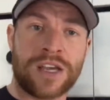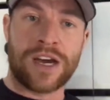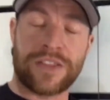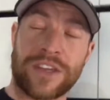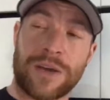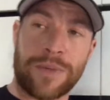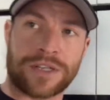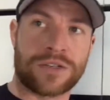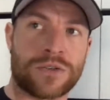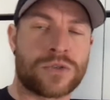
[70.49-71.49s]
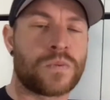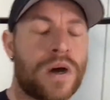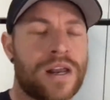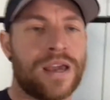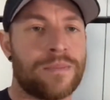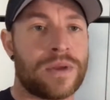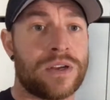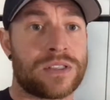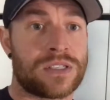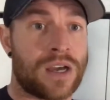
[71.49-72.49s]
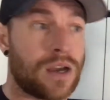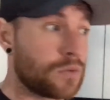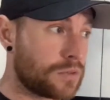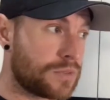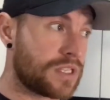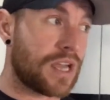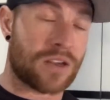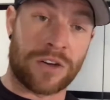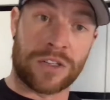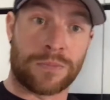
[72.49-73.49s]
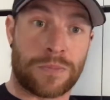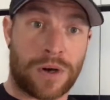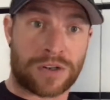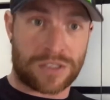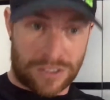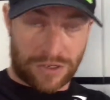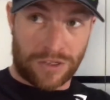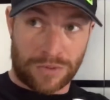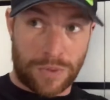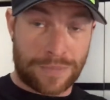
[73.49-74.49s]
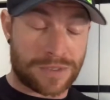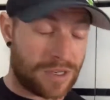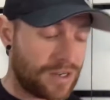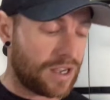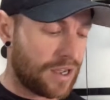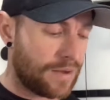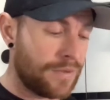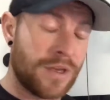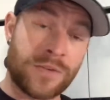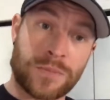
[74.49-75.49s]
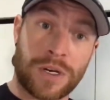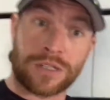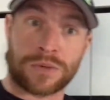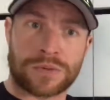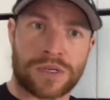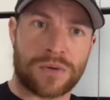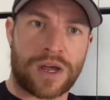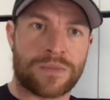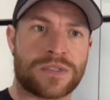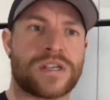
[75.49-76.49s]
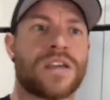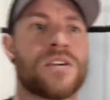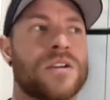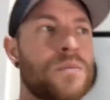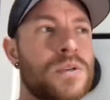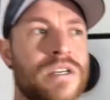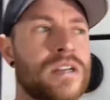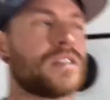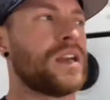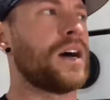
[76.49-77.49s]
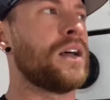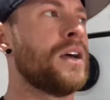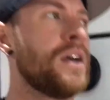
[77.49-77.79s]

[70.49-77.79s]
I think I mentioned it was 1 amp, but it was a mistake on the box, on the website. Pioneer's website, we had a mistake on it and we checked it out.